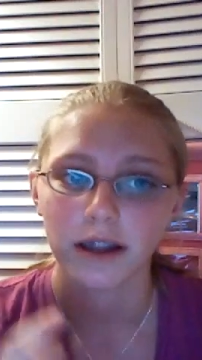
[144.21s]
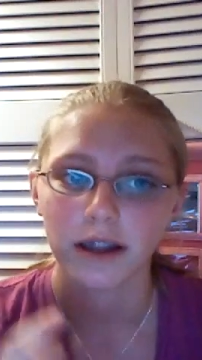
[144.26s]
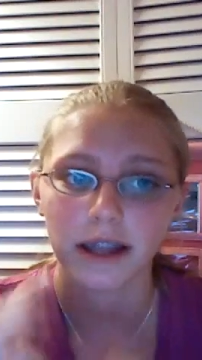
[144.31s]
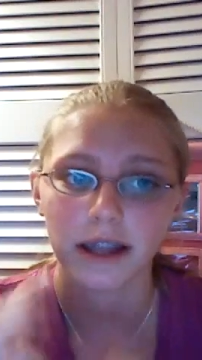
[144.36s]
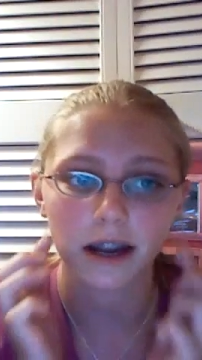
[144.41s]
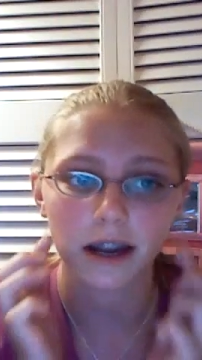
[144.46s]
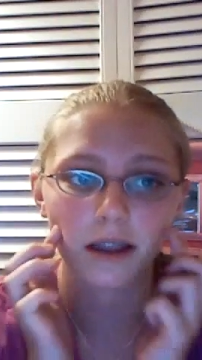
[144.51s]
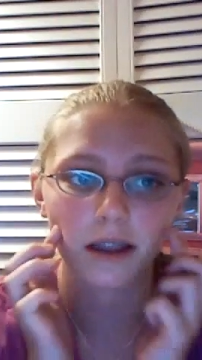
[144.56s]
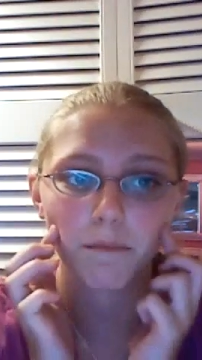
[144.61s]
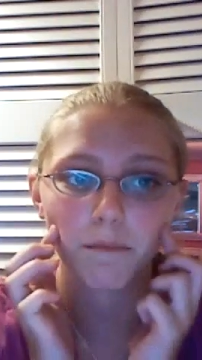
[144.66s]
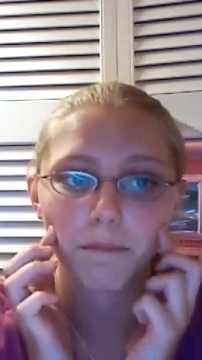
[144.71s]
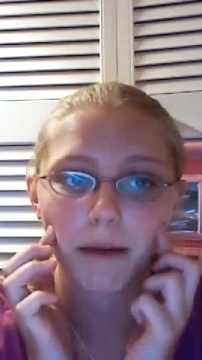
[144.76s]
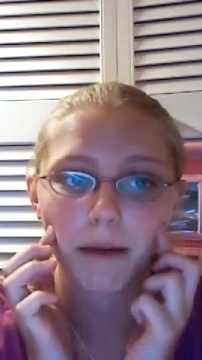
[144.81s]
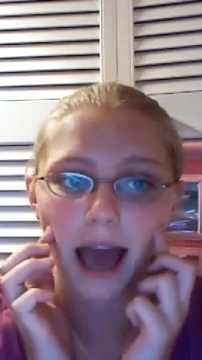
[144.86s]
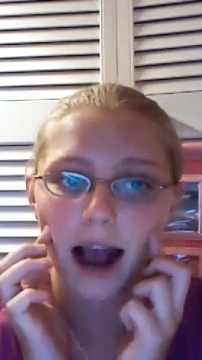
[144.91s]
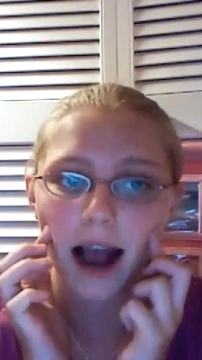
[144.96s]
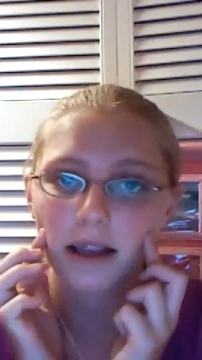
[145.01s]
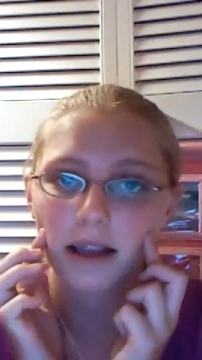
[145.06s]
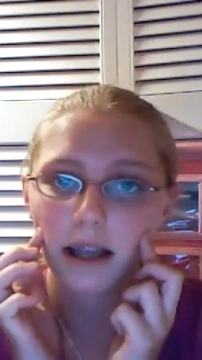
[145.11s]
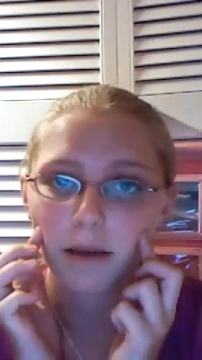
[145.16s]
then in the
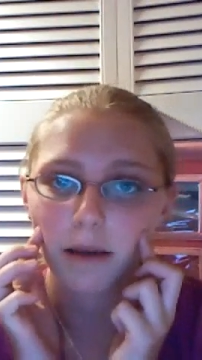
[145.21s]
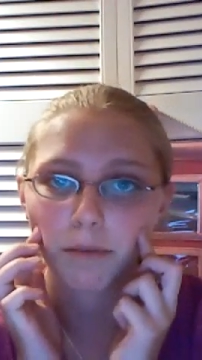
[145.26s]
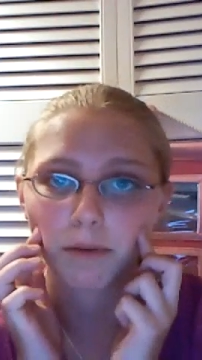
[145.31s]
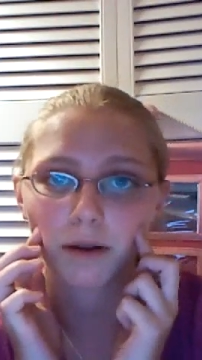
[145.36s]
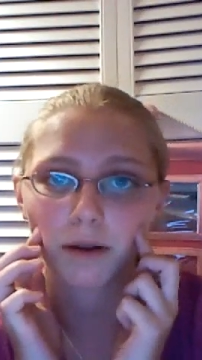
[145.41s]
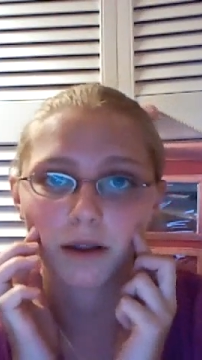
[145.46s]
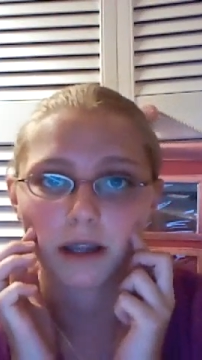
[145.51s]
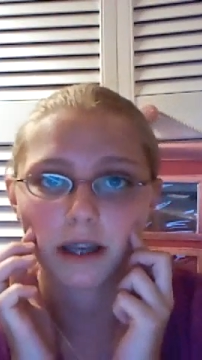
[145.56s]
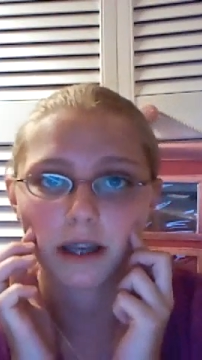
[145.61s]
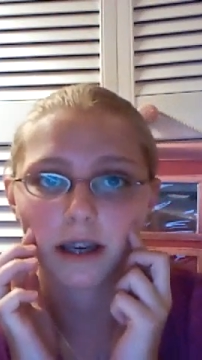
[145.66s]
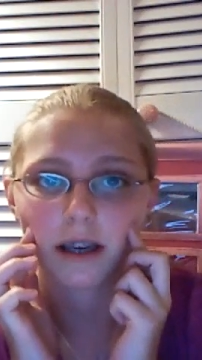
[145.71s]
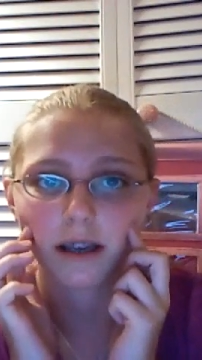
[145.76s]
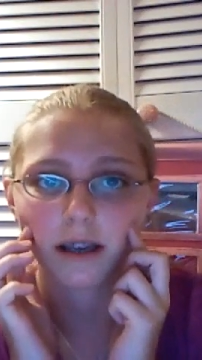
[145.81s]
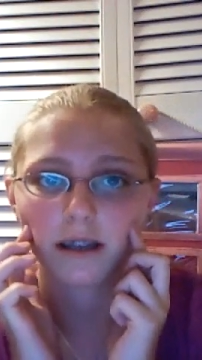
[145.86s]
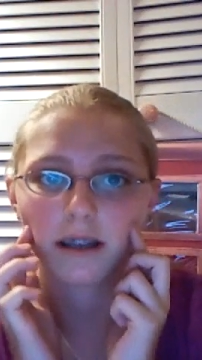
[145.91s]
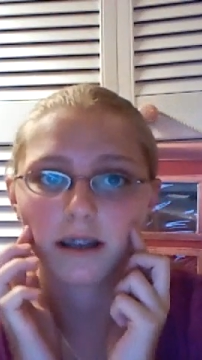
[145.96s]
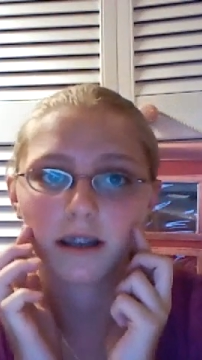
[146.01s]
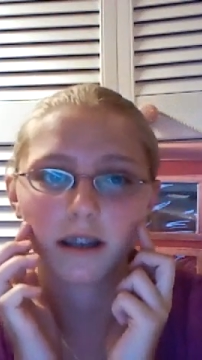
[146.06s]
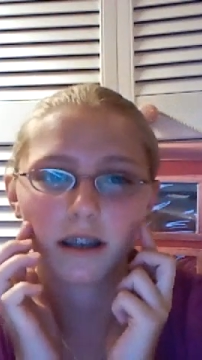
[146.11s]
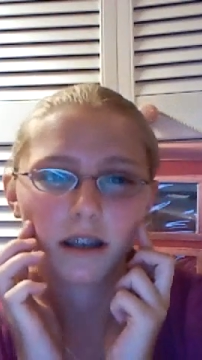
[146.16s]
back they put
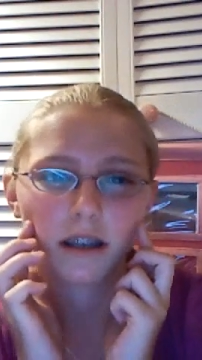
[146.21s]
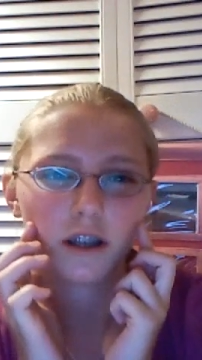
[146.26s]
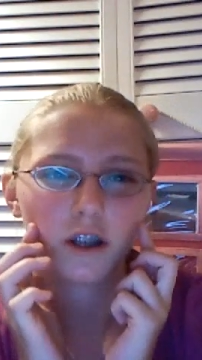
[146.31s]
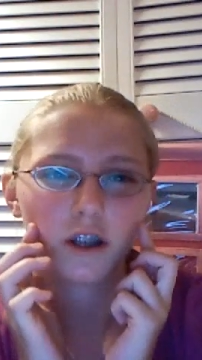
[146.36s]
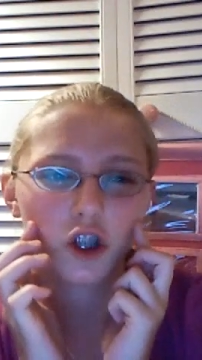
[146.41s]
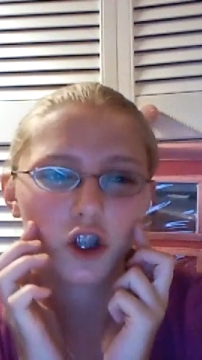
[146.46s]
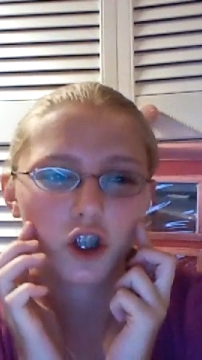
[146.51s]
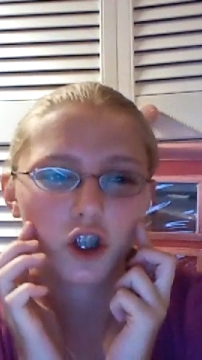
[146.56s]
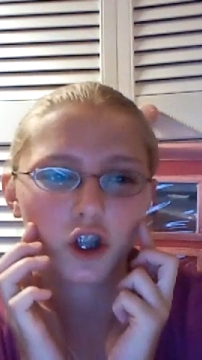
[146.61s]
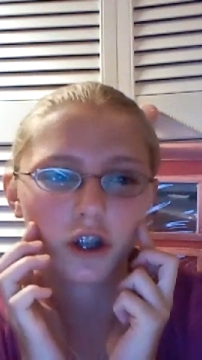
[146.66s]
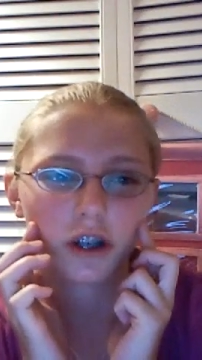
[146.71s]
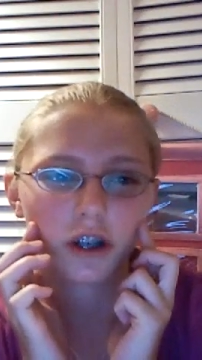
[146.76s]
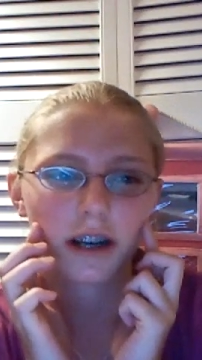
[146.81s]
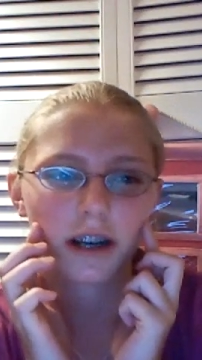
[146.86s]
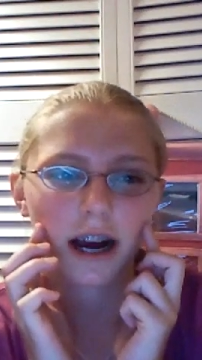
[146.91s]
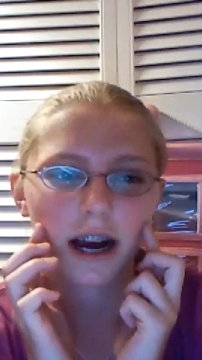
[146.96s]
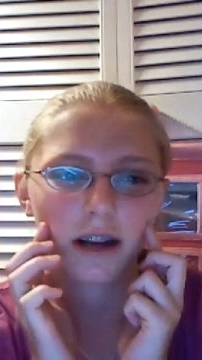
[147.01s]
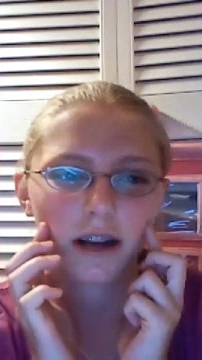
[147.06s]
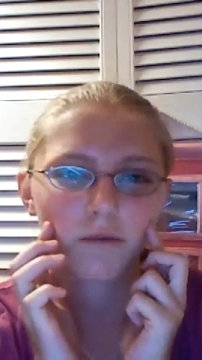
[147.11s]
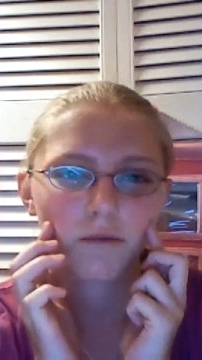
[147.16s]
these certain
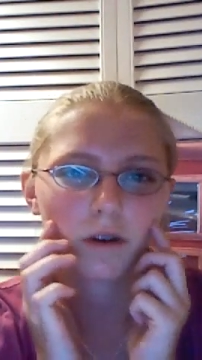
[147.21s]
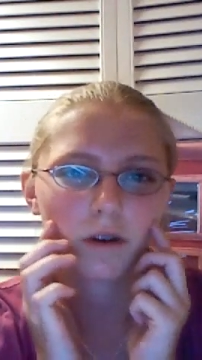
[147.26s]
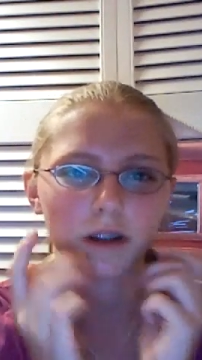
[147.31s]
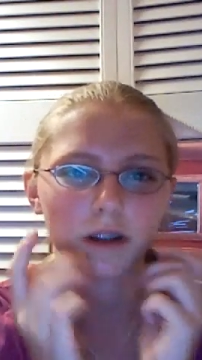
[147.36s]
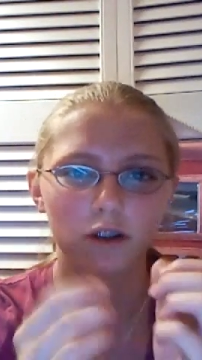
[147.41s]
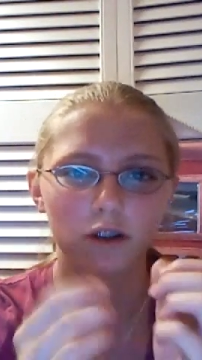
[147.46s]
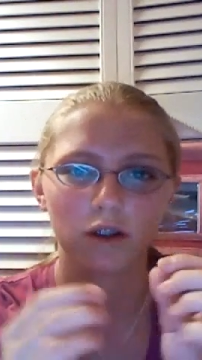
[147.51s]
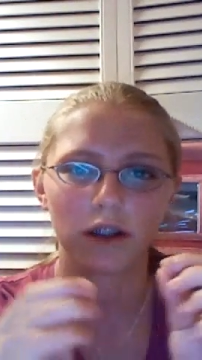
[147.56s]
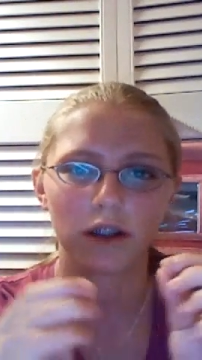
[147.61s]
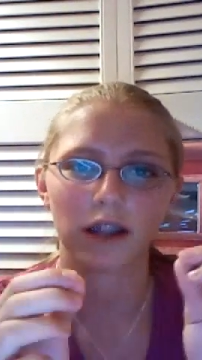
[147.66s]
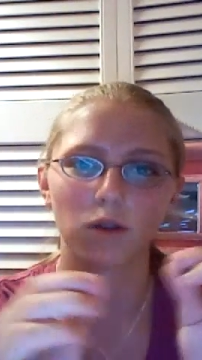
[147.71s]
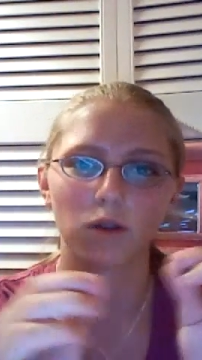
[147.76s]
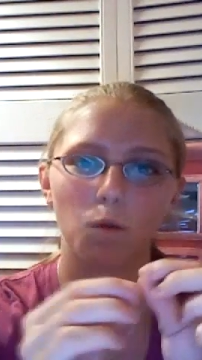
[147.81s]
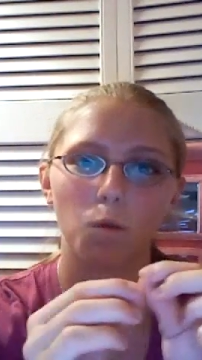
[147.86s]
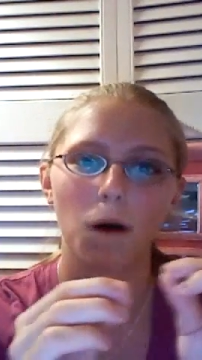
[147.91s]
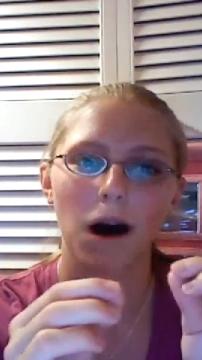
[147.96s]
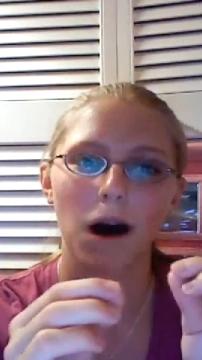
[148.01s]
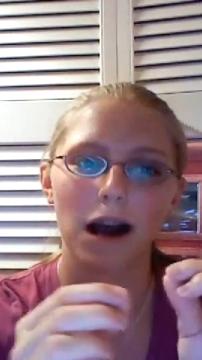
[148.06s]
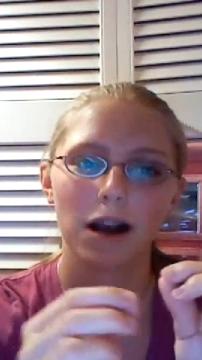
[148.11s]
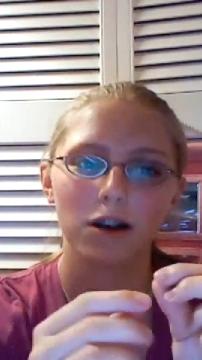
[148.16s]
kind ones so
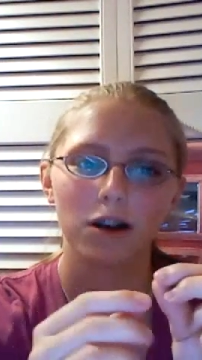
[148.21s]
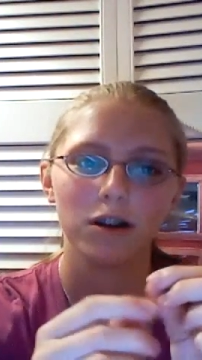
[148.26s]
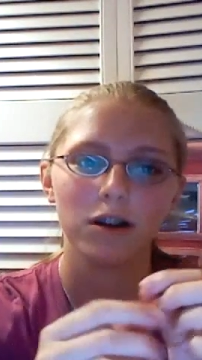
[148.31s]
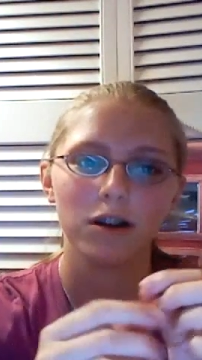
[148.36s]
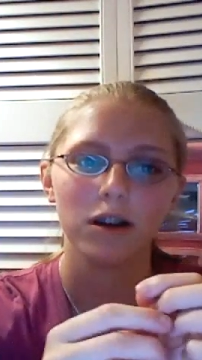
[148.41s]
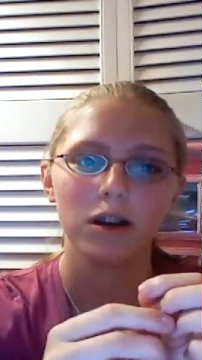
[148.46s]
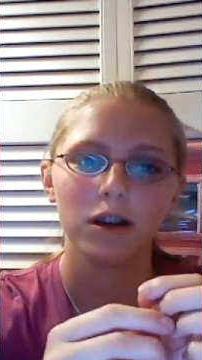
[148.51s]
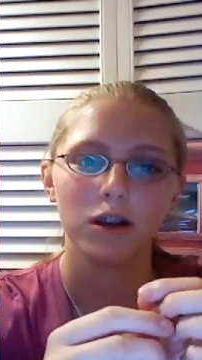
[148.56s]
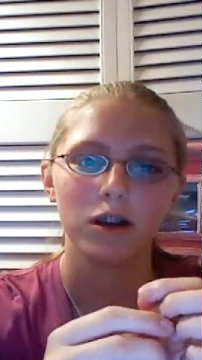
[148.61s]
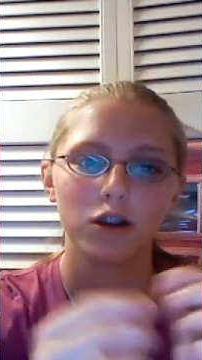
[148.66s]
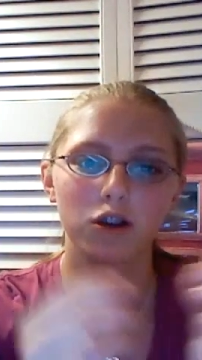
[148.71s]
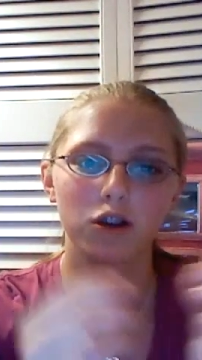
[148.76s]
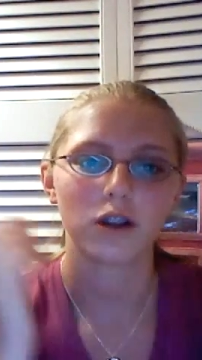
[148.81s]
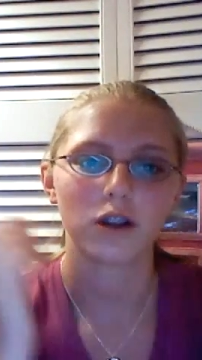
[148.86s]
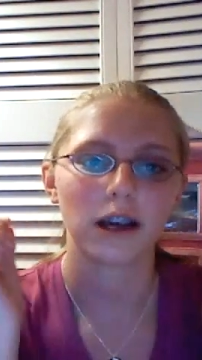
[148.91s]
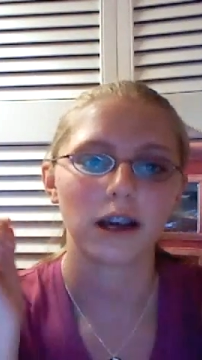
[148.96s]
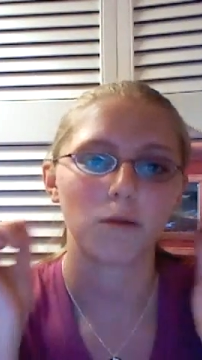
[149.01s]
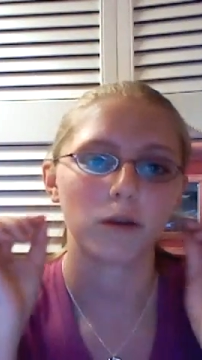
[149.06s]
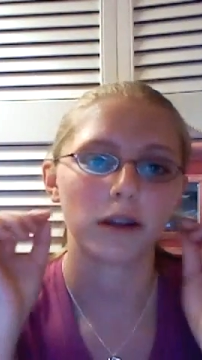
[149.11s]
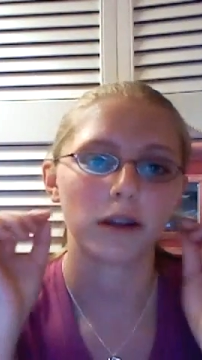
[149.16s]

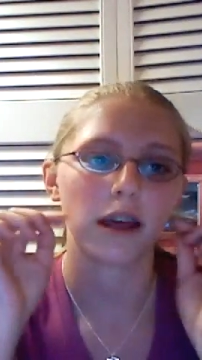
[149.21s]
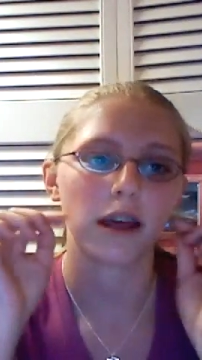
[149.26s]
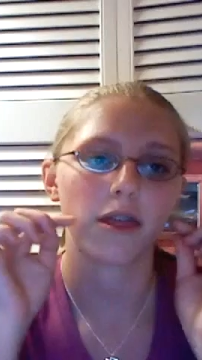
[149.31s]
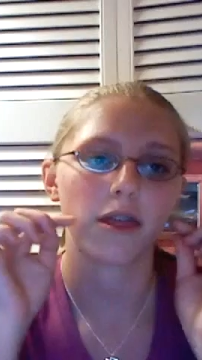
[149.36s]
that when they